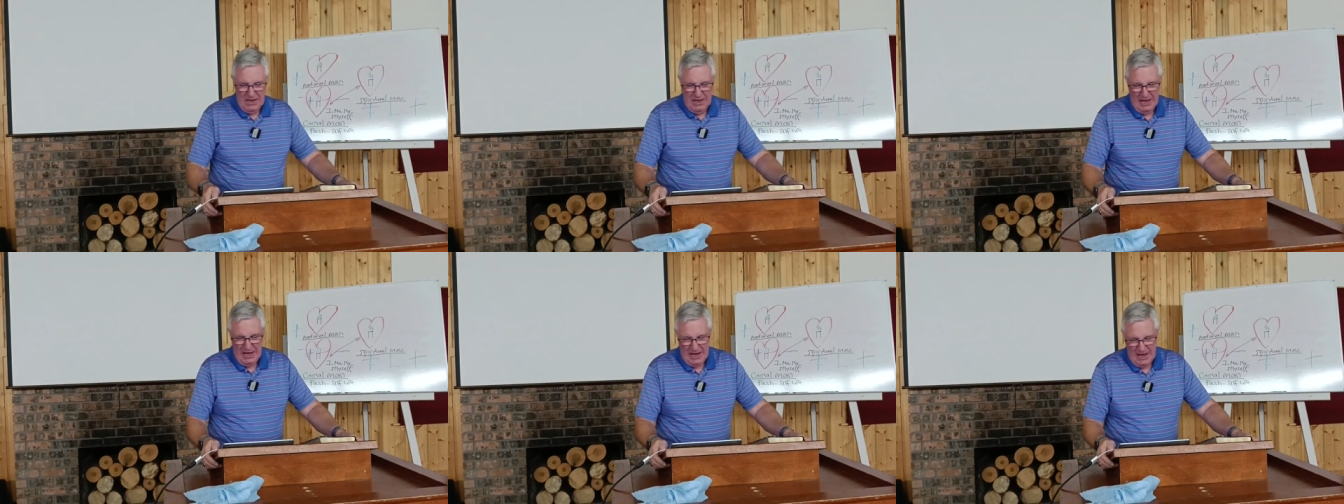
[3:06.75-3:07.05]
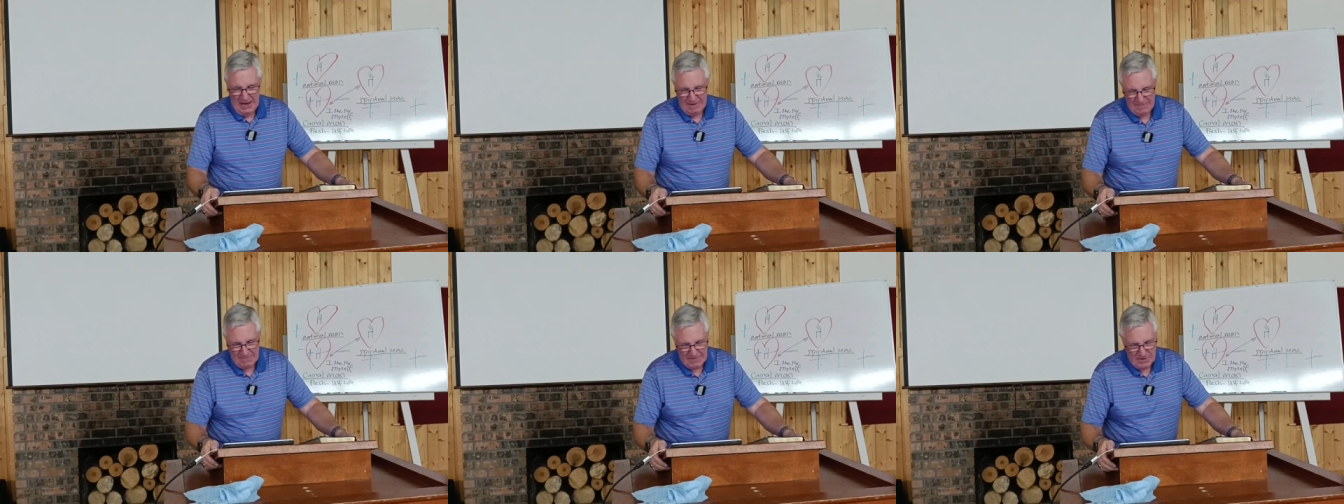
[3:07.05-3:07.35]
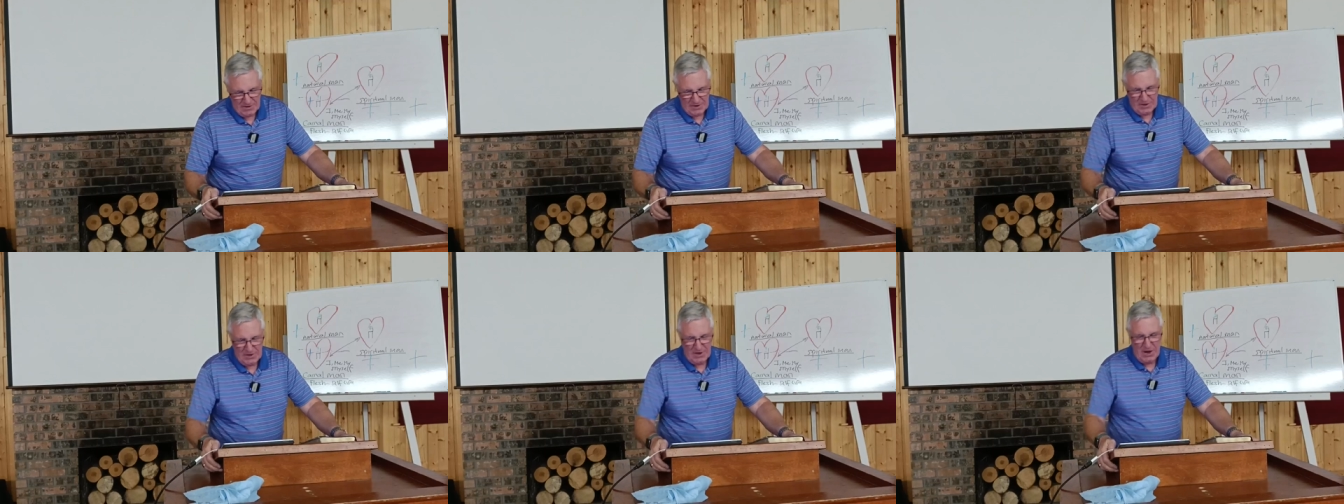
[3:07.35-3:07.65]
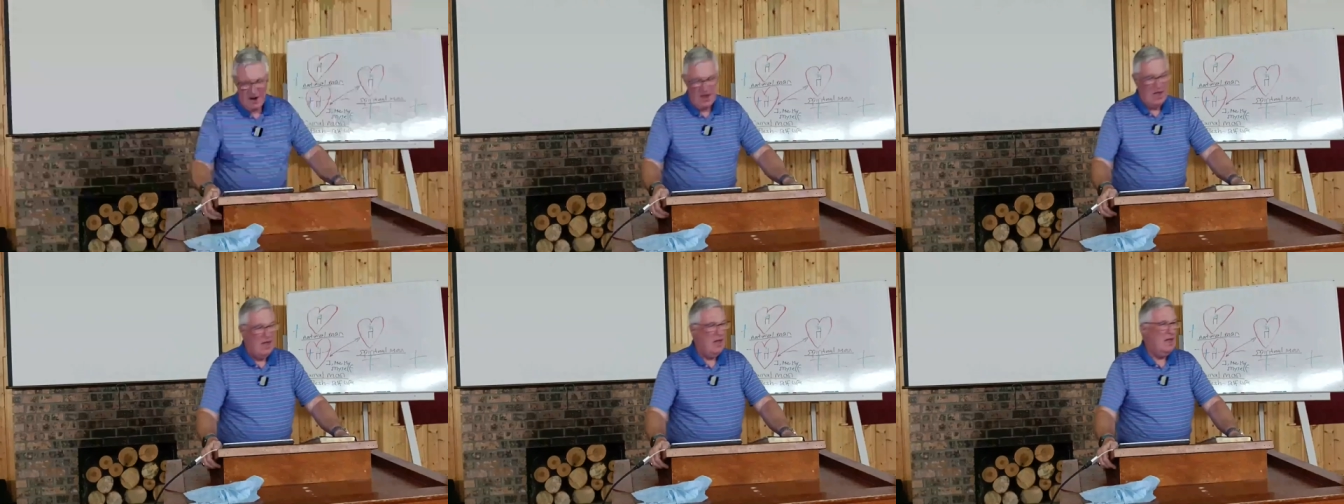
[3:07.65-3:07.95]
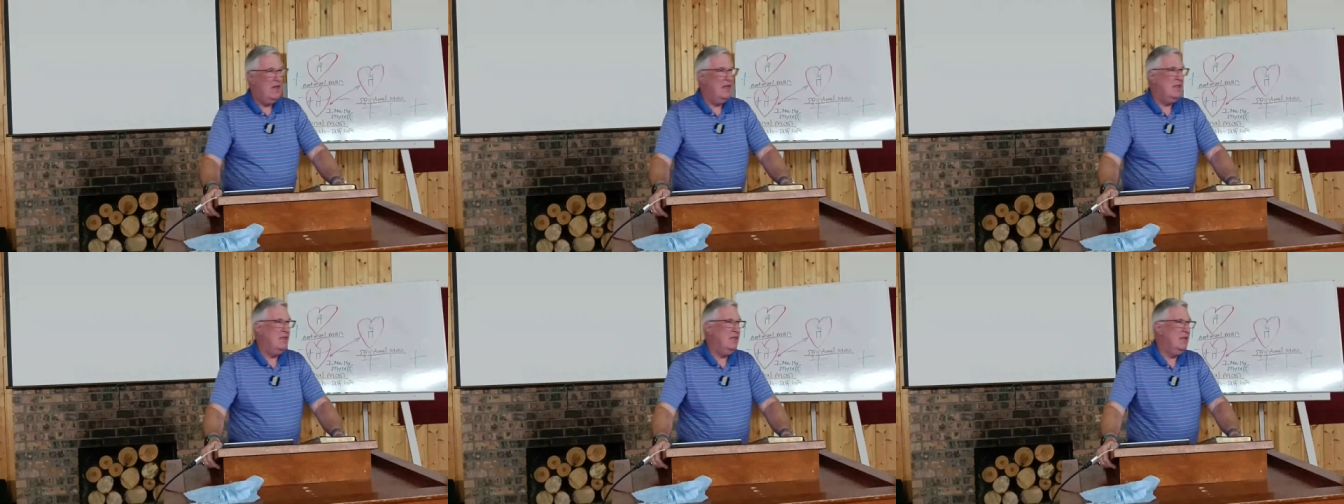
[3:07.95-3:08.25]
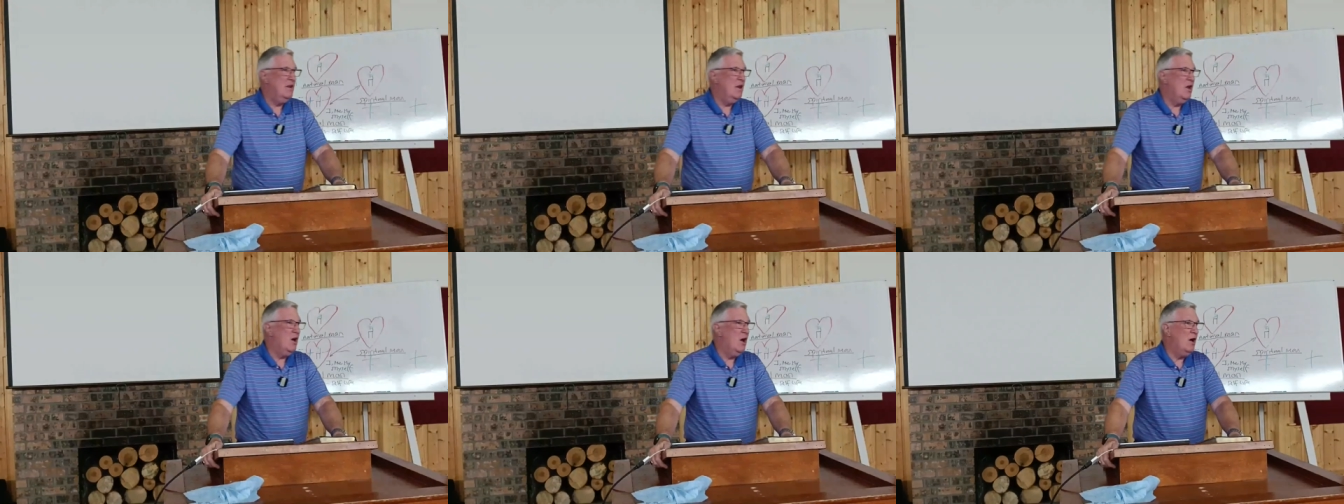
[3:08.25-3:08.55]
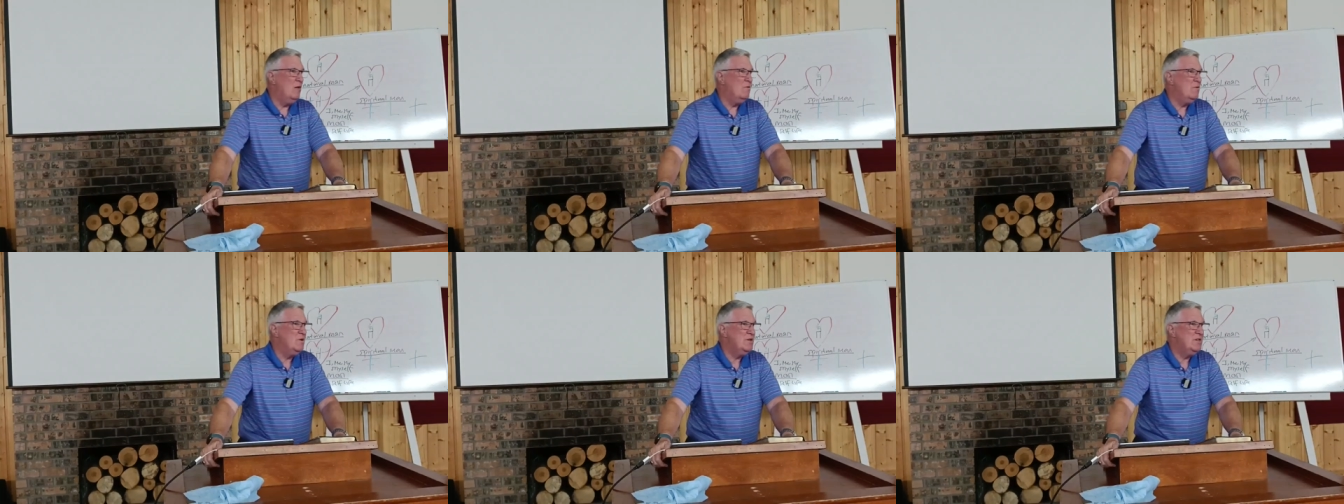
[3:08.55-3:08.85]
after uh, the
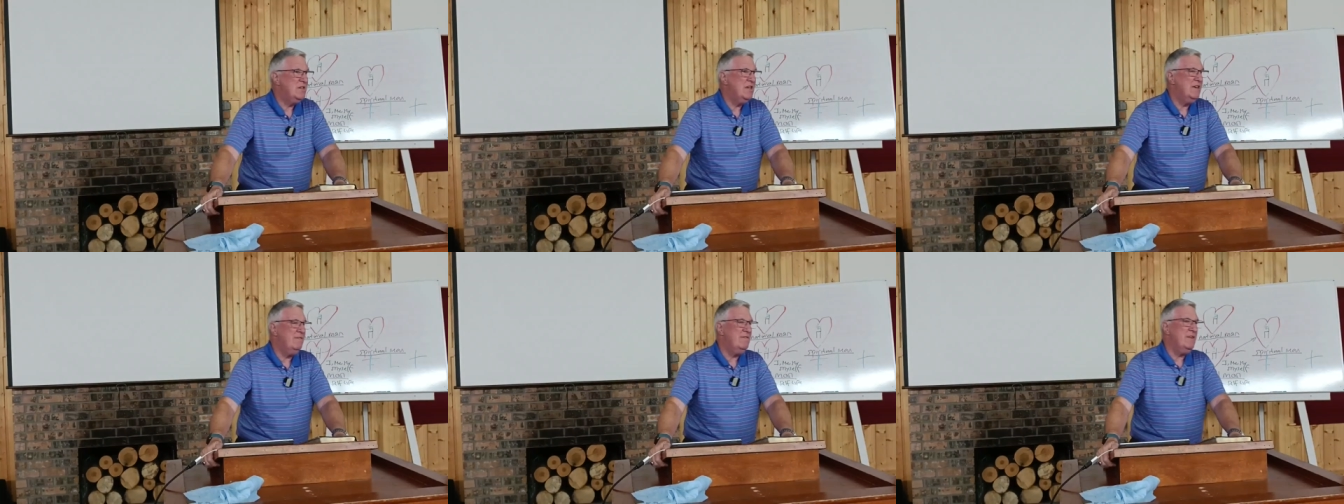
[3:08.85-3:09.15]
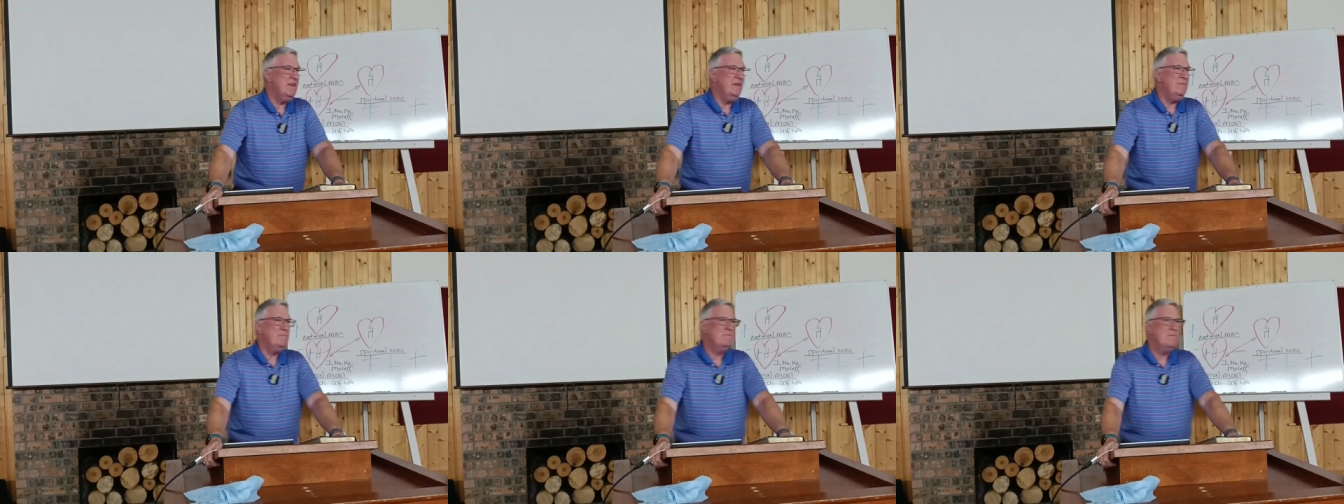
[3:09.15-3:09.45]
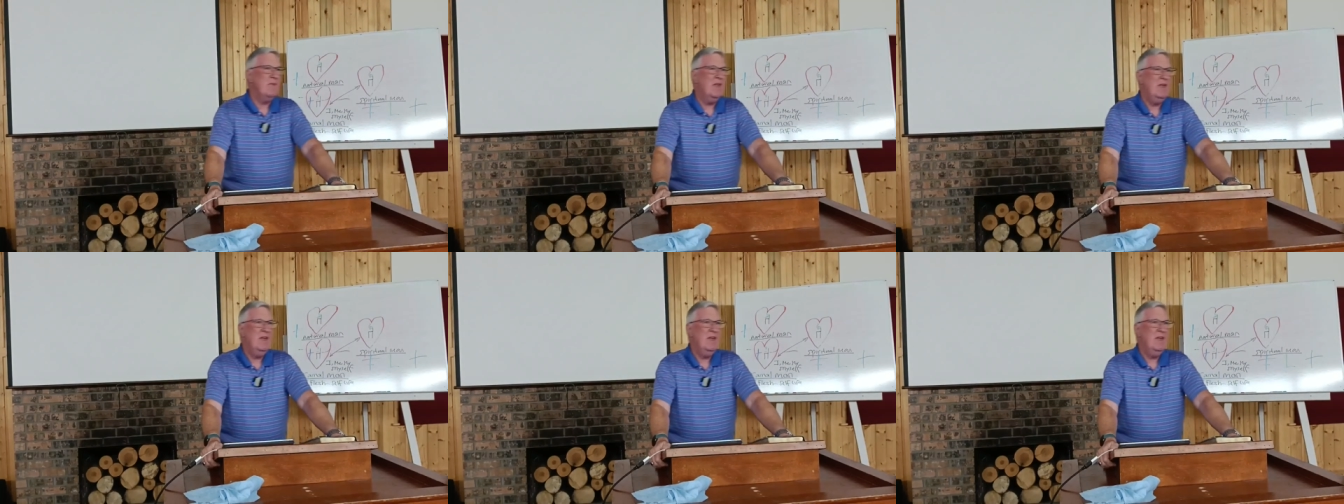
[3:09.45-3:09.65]
law was given,